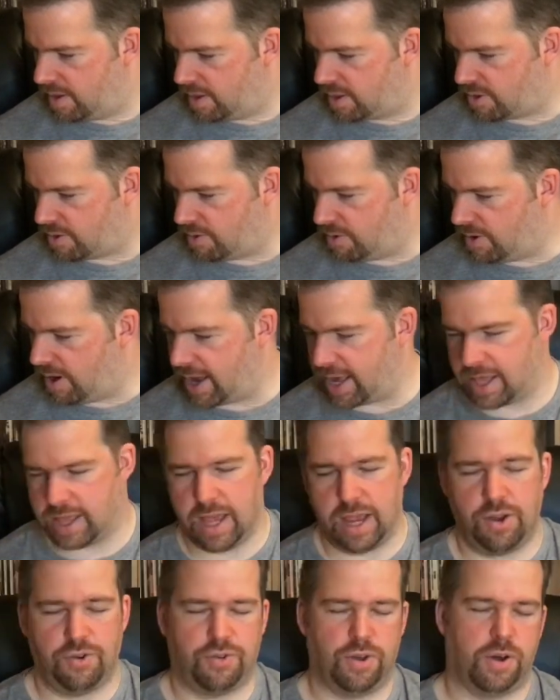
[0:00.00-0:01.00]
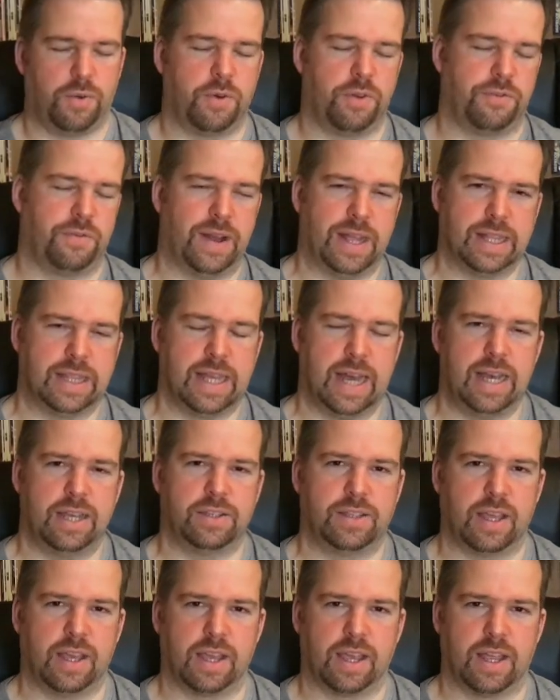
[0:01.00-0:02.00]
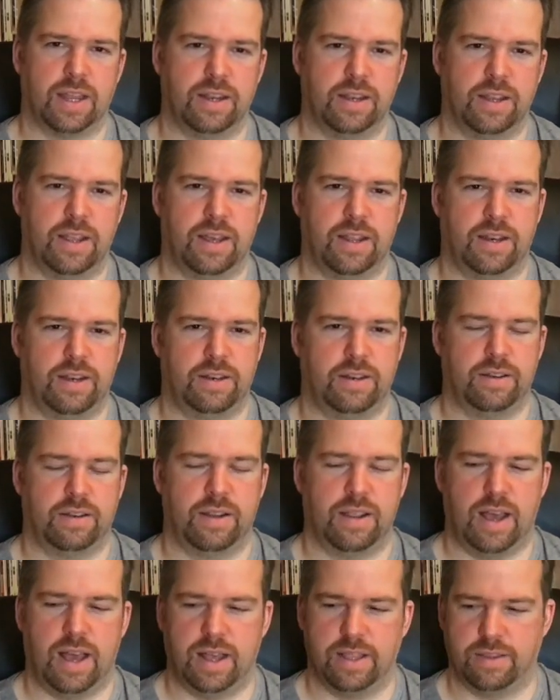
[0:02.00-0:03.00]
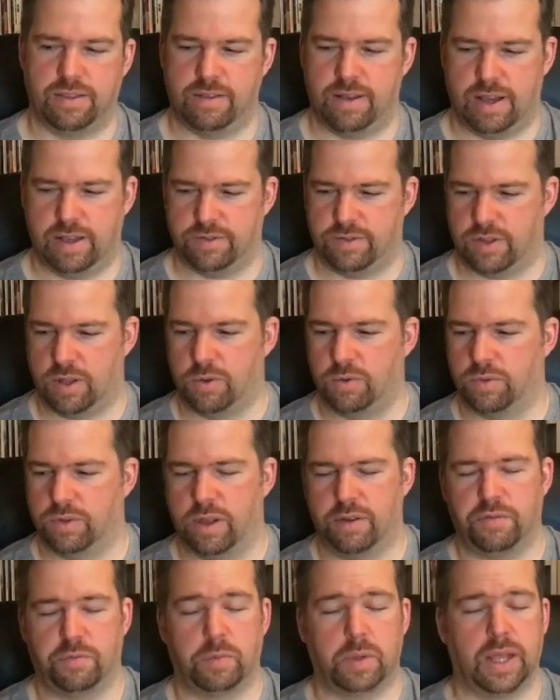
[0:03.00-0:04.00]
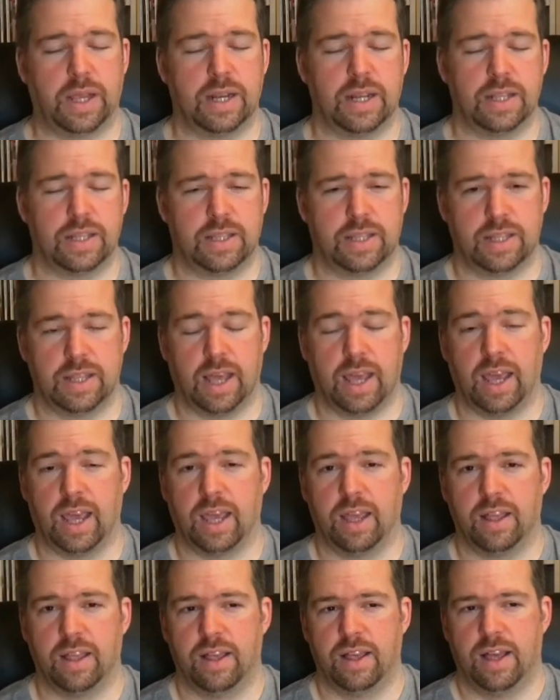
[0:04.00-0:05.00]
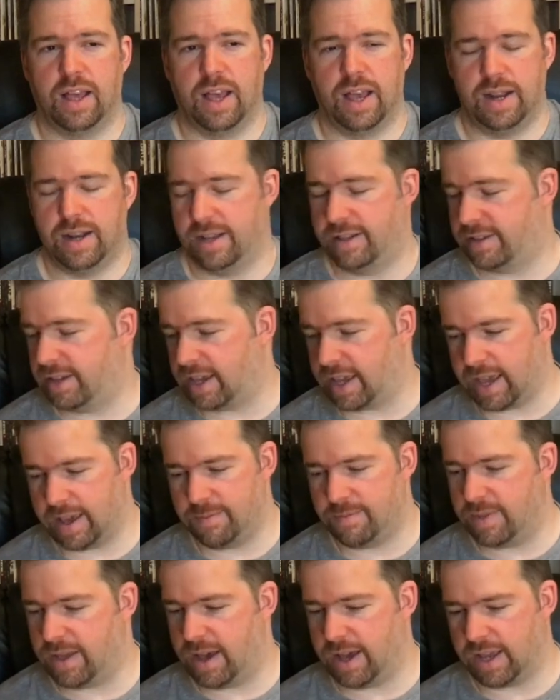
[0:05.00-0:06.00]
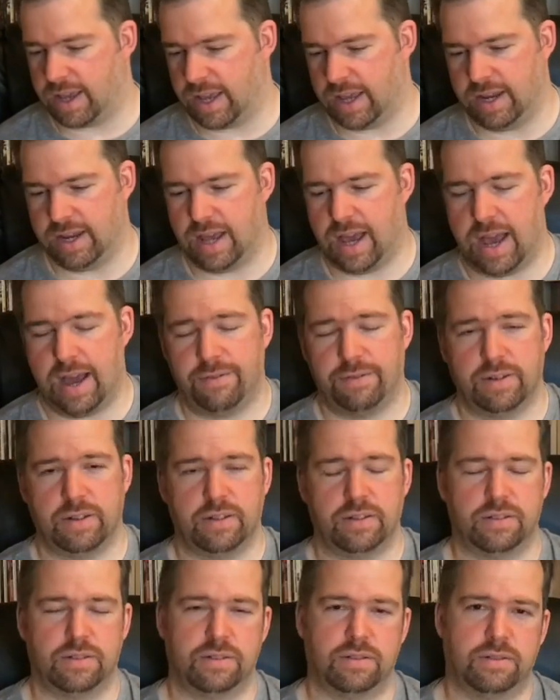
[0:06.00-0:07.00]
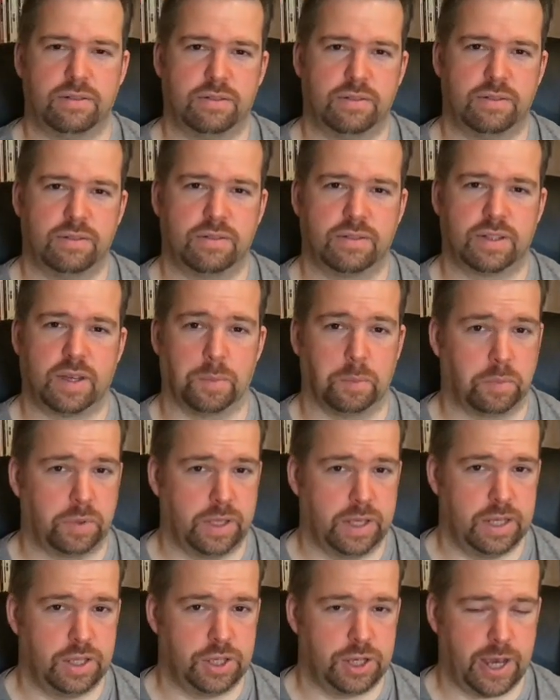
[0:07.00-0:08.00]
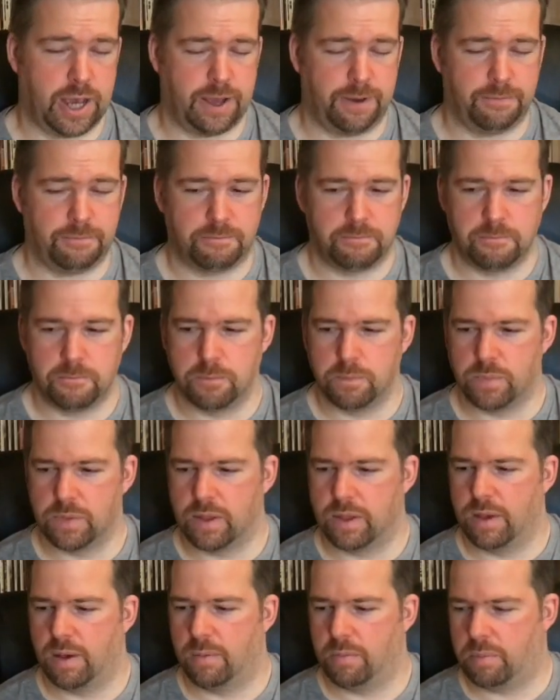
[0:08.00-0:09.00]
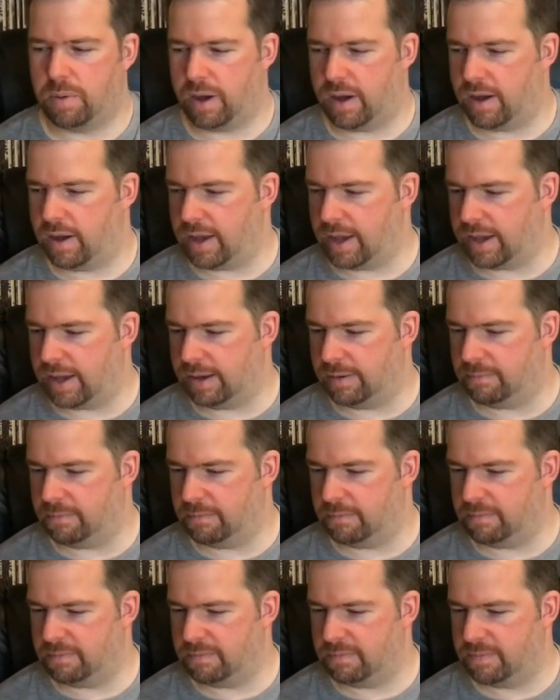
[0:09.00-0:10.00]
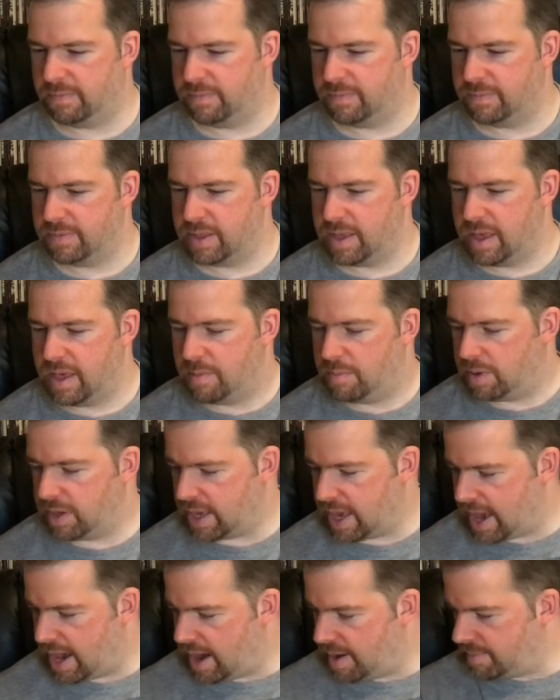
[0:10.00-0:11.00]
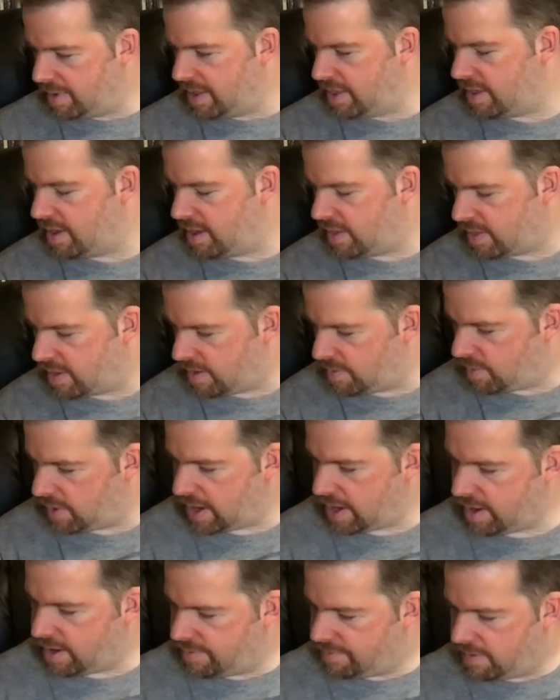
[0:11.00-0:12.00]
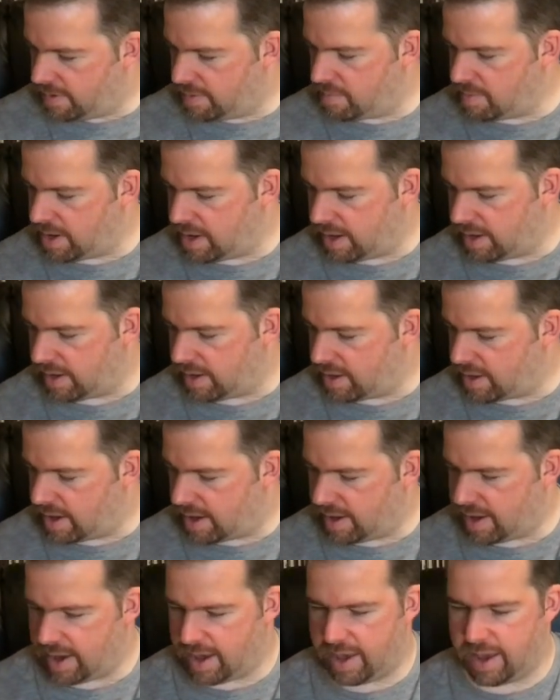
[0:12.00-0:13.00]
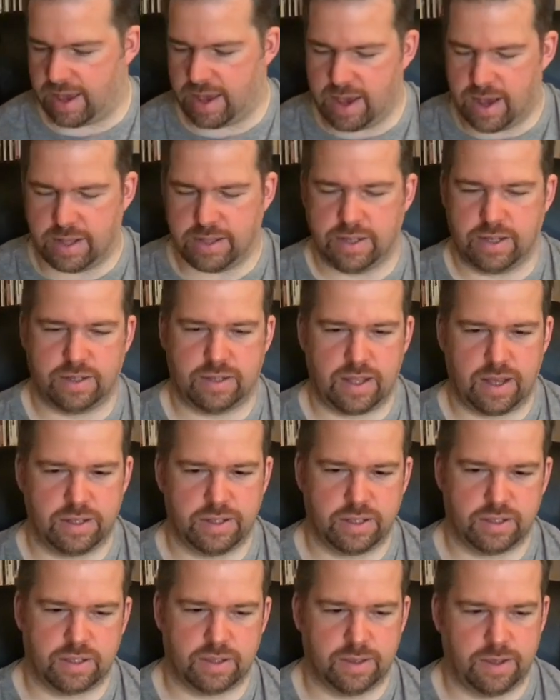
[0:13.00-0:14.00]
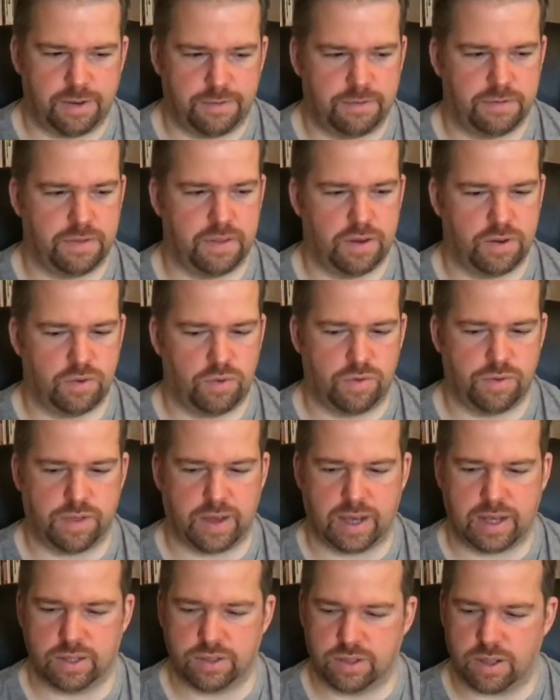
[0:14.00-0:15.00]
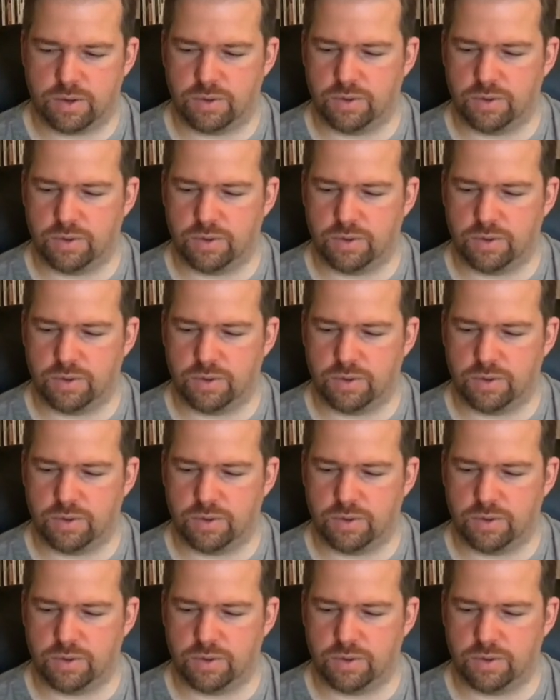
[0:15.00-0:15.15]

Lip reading: So Excite Truck was fantastic, and I still love playing it today. And it's a game that, again, I haven't completed yet. But yeah, I mean, the Wii for me, I just love the whole thing.